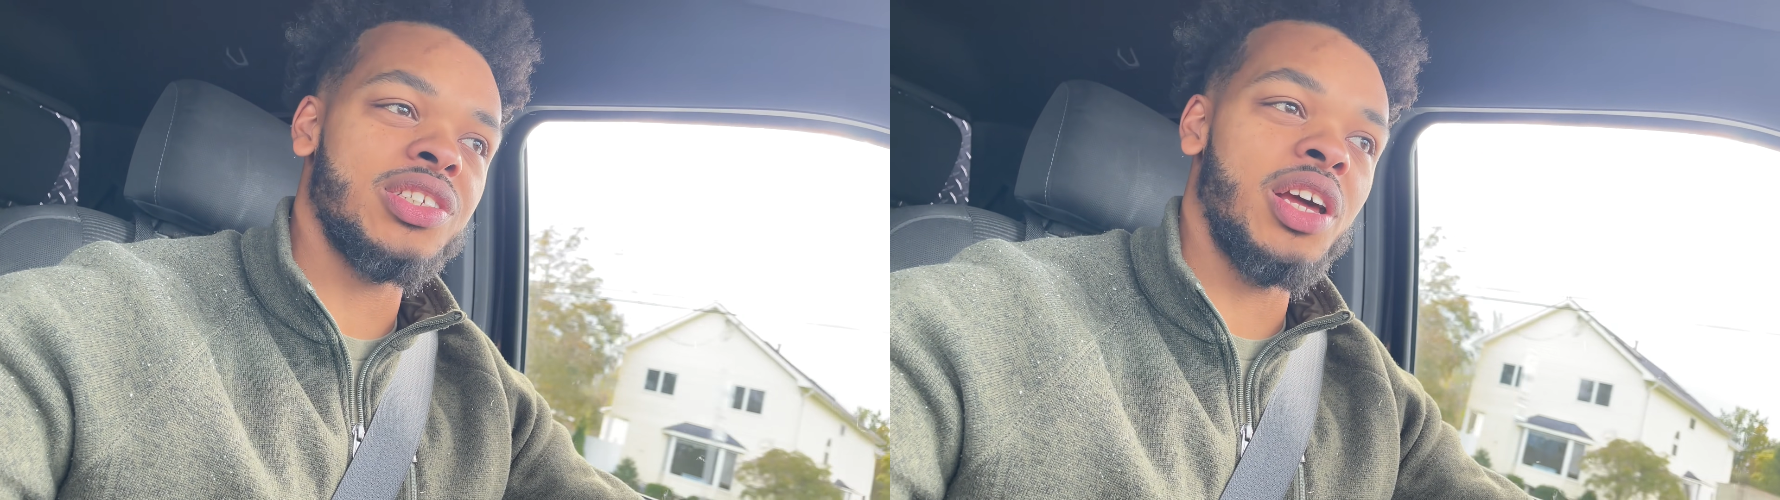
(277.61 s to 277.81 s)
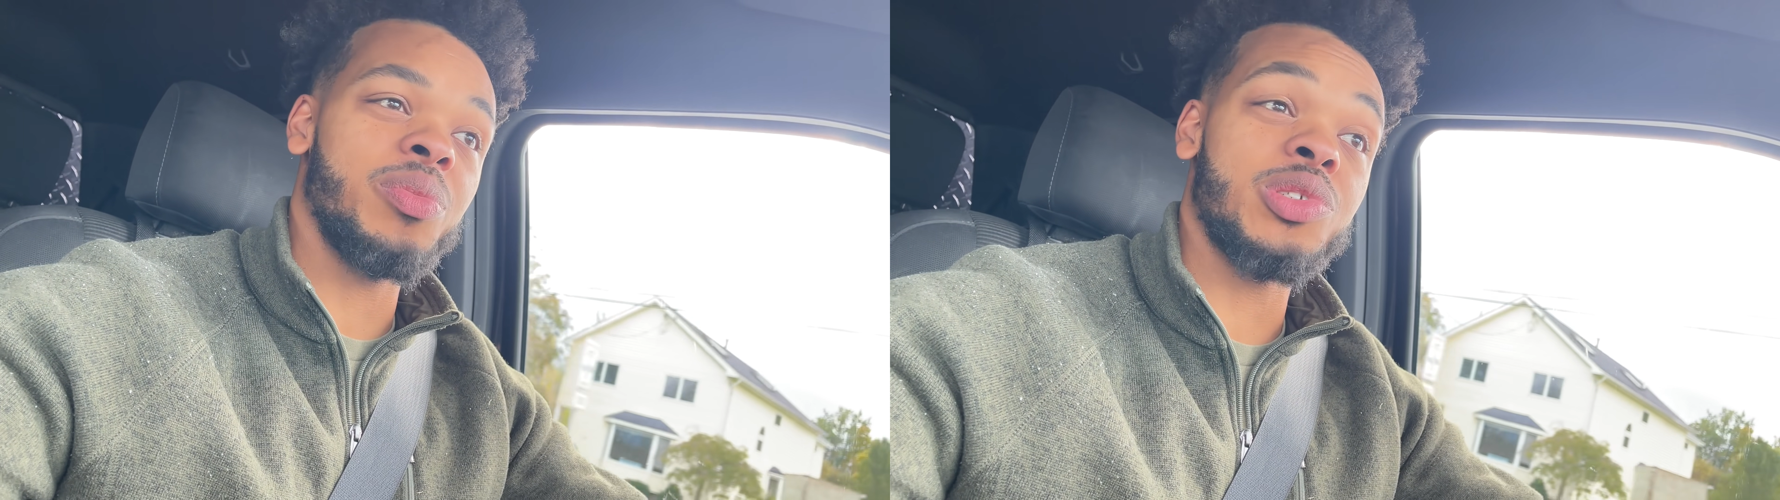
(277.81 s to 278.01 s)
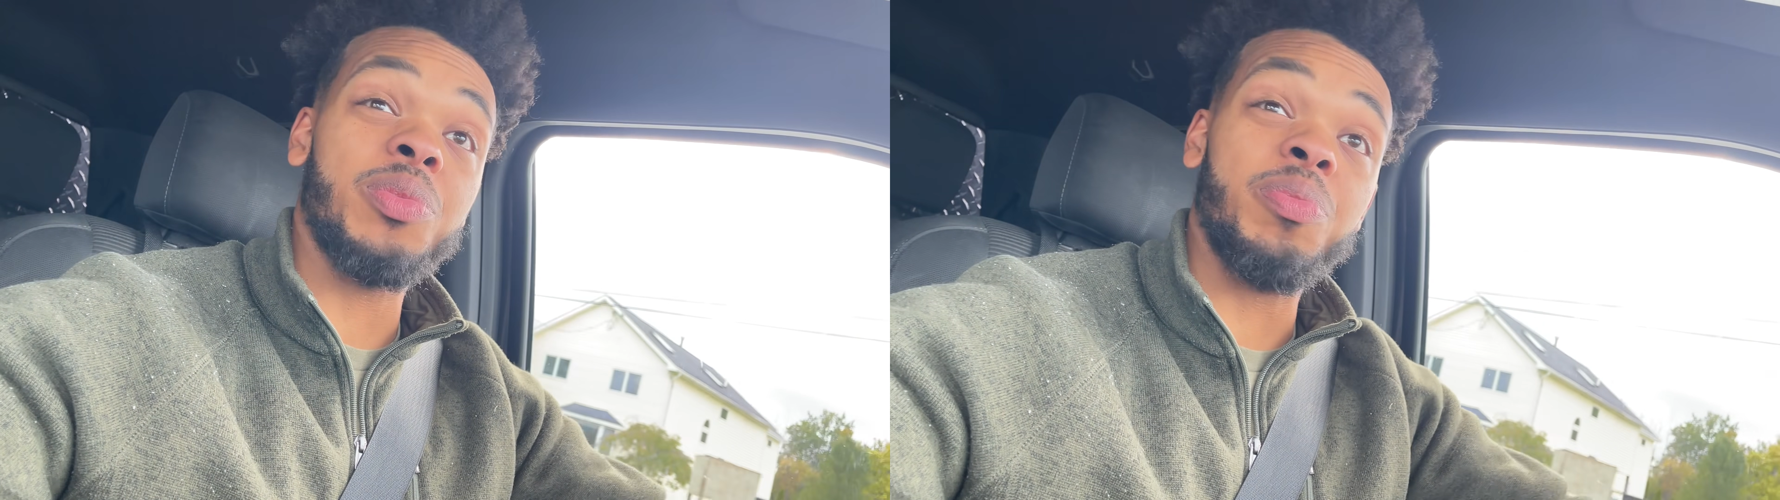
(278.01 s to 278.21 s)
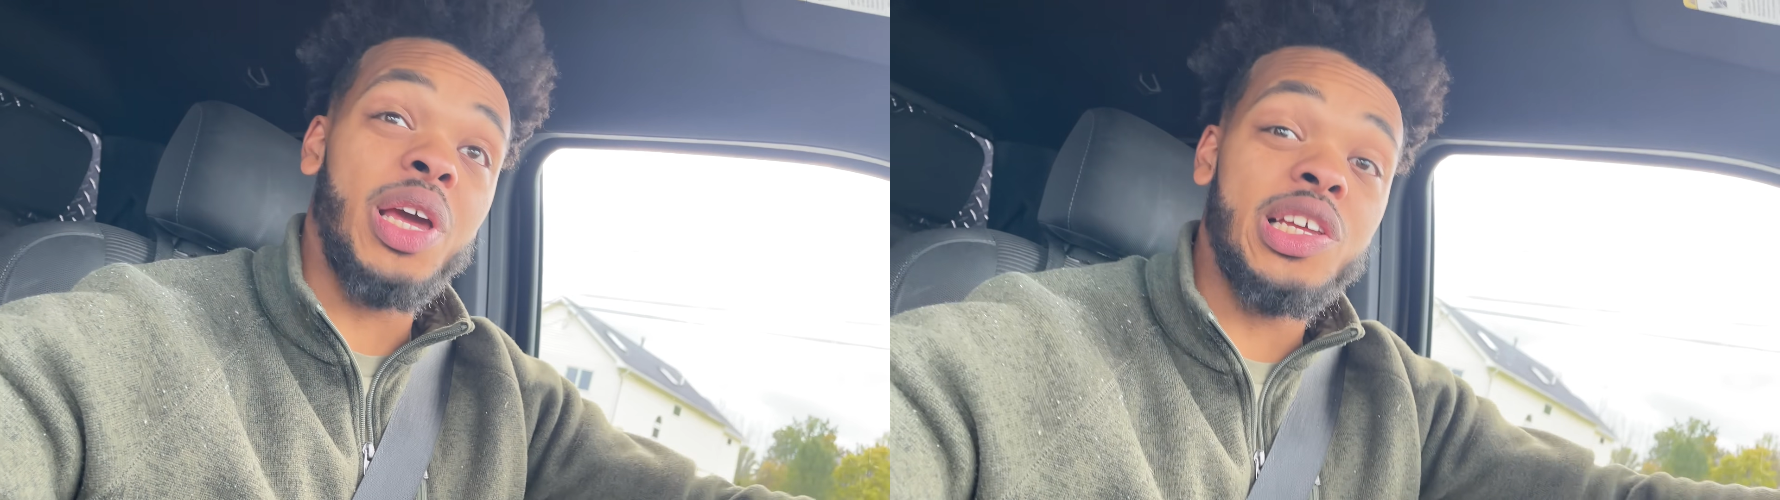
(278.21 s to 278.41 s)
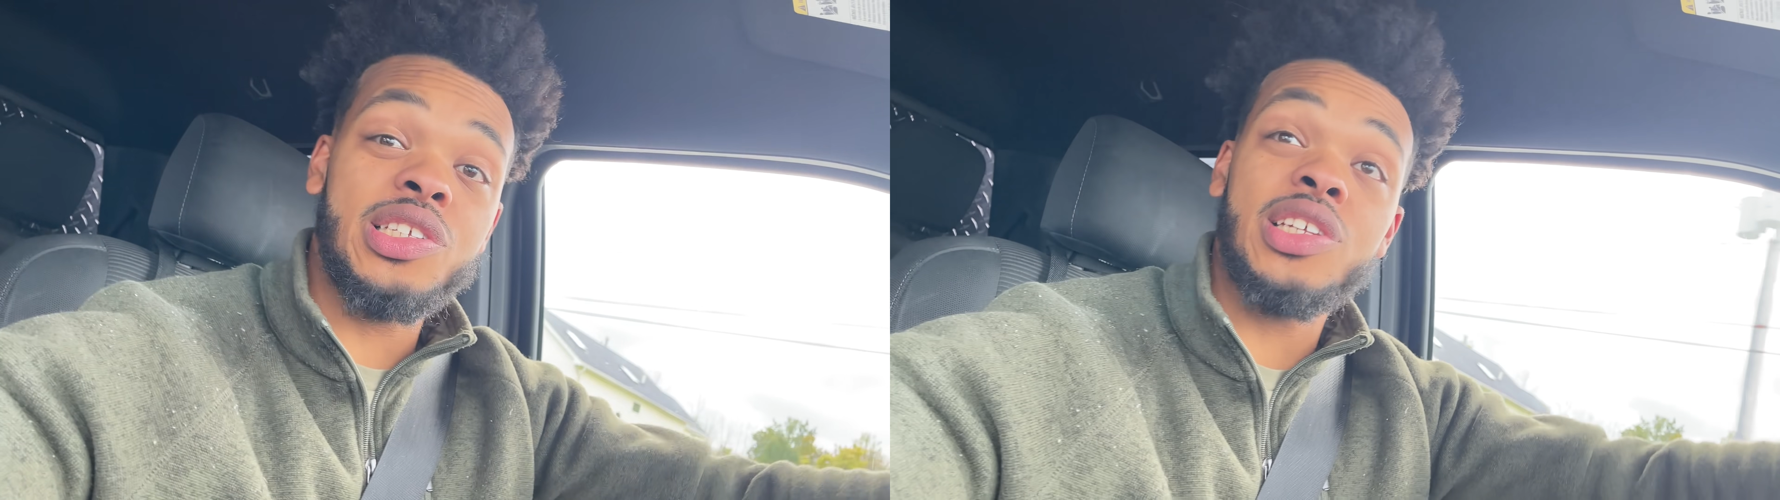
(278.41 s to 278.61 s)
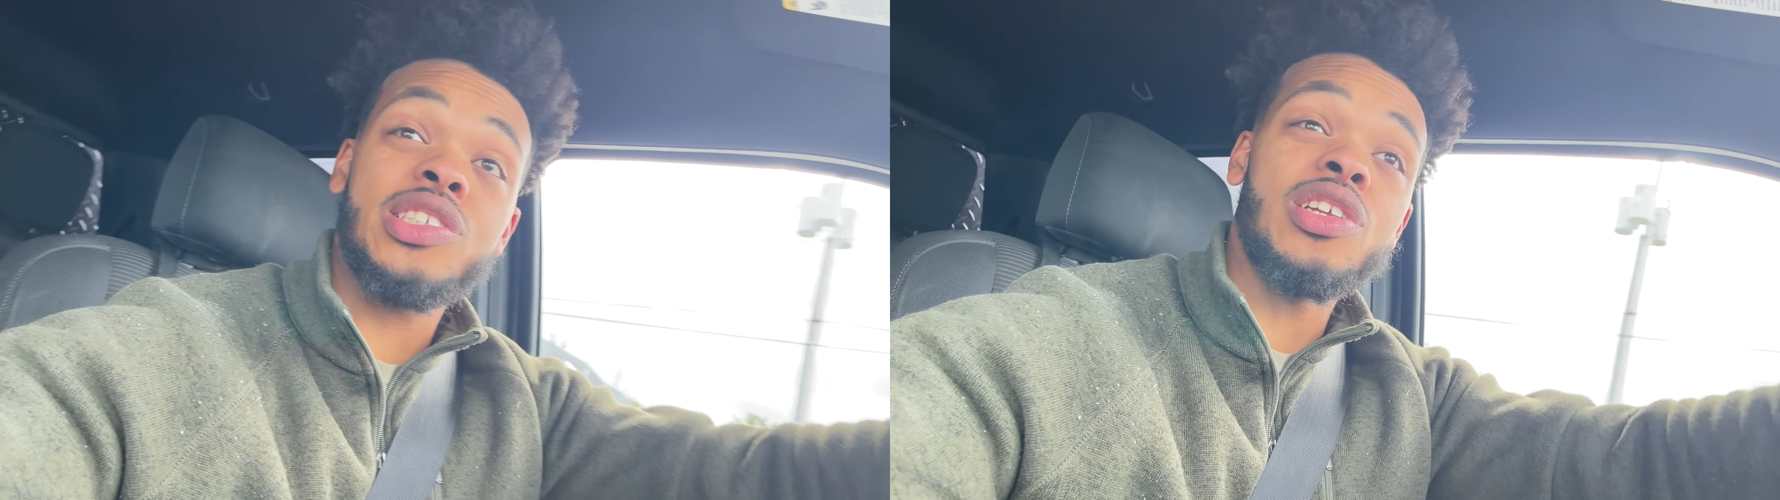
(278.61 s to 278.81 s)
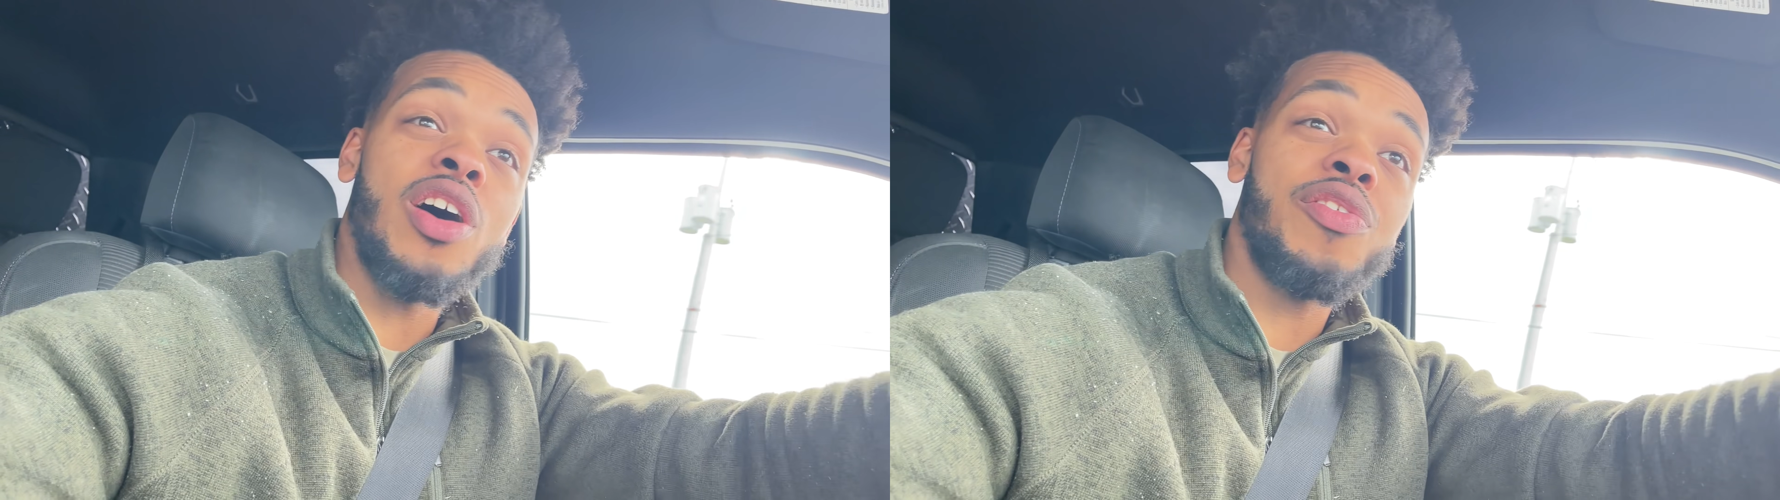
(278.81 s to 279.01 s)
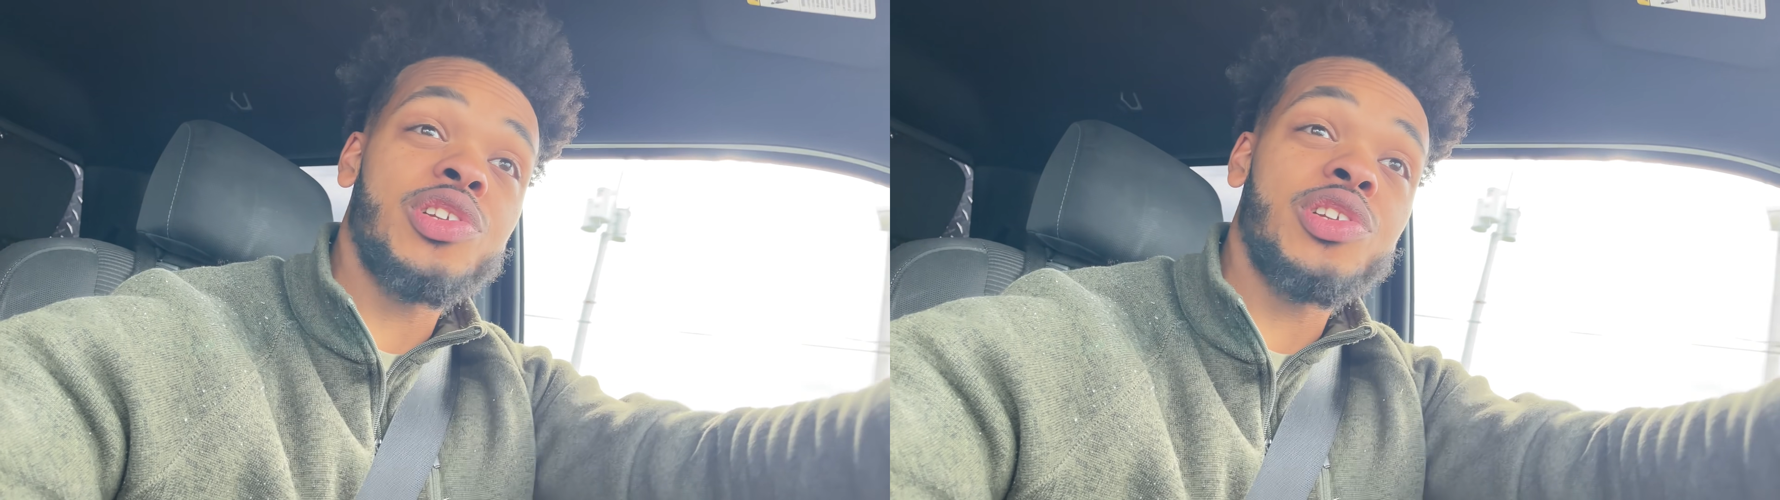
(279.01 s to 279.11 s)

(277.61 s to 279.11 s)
get him some basic stuff